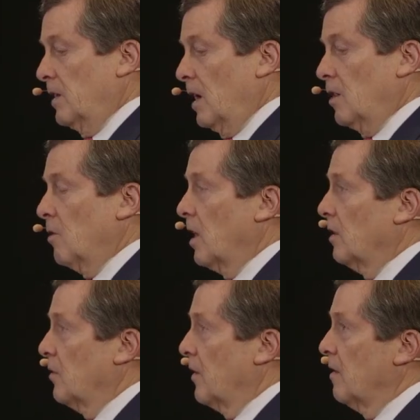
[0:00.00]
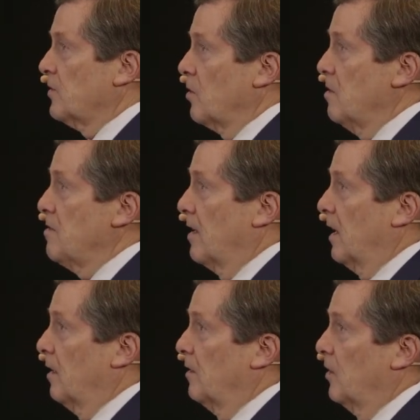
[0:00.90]
yellow color there is a good
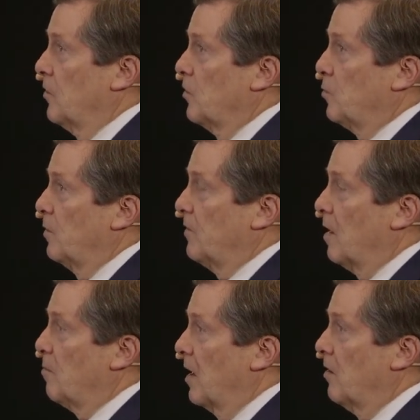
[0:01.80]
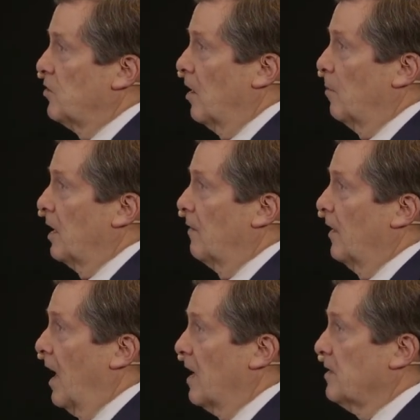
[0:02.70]
thing, and that we've done a better job at
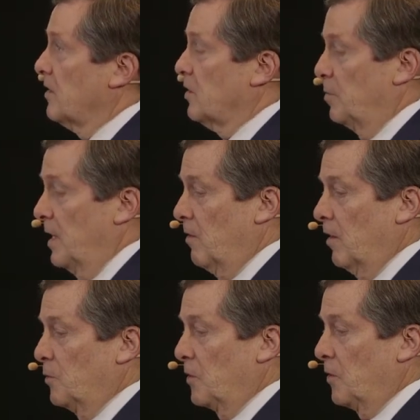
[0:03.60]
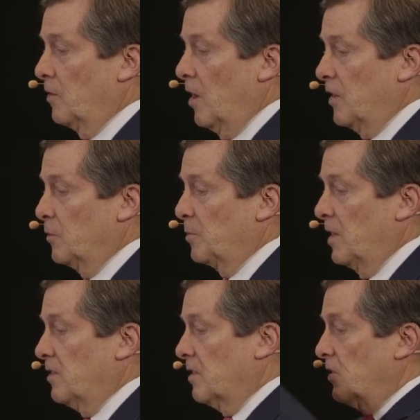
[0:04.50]
having access to playgrounds, but there are lots of
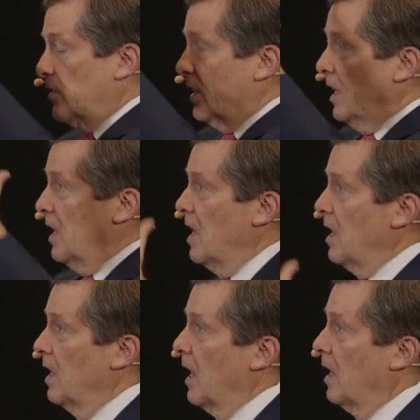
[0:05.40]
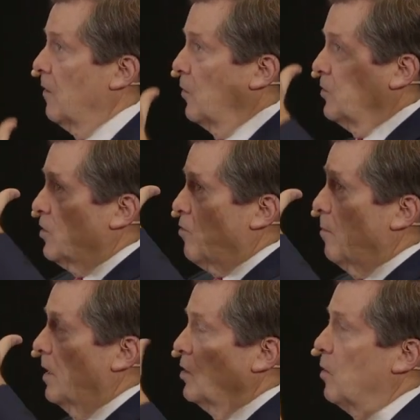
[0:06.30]
places in the city, again in those
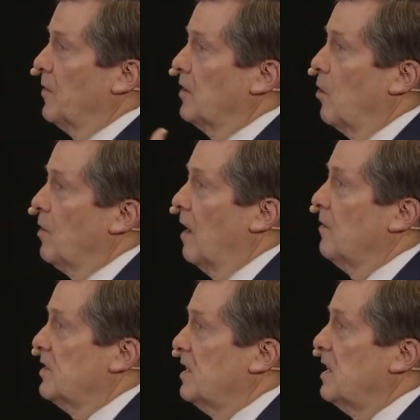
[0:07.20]
extremities, where they don't have as